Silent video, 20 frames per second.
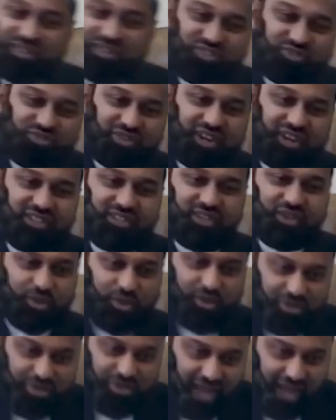Demonstrate
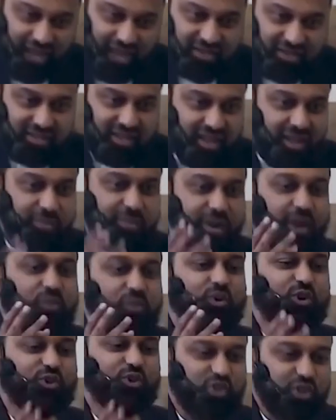your thanks by
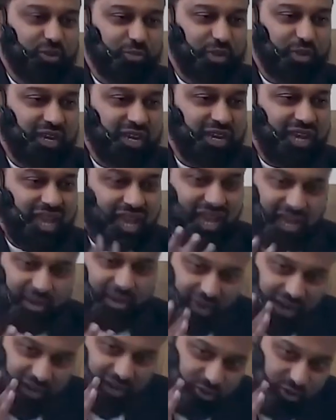worshipping
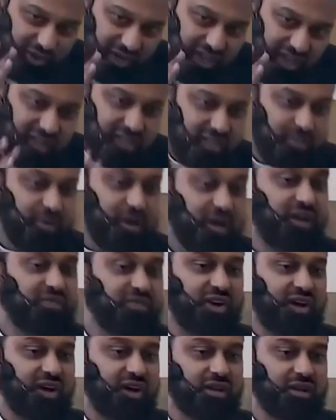and by doing khidmah
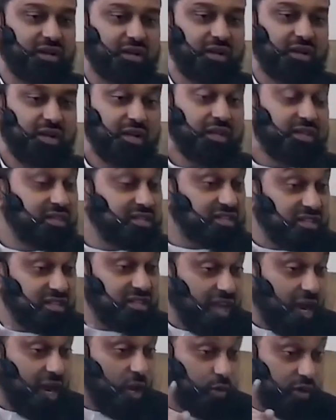of khalq. This
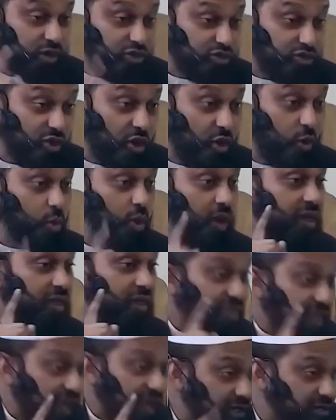is how we show
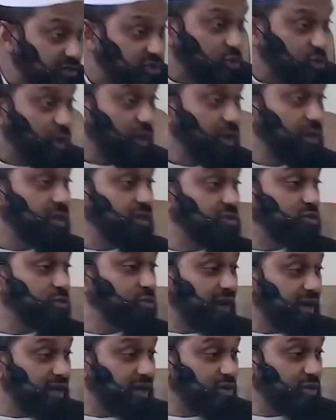thanks to Allah
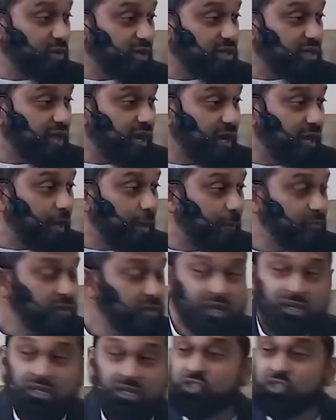subhanahu wa ta'ala.